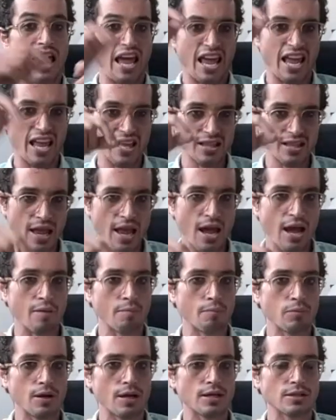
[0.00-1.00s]
in the
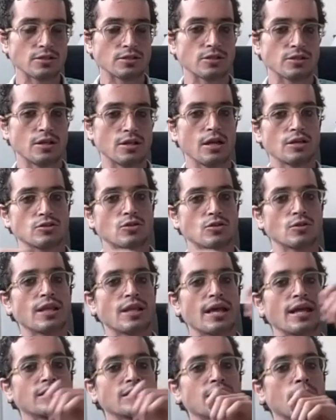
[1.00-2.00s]
ambulance so
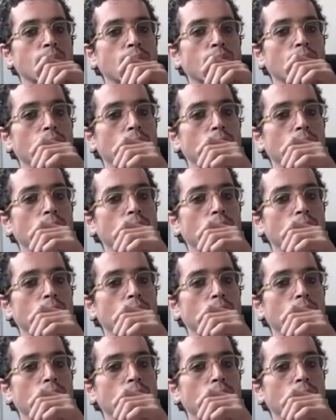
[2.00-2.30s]
that the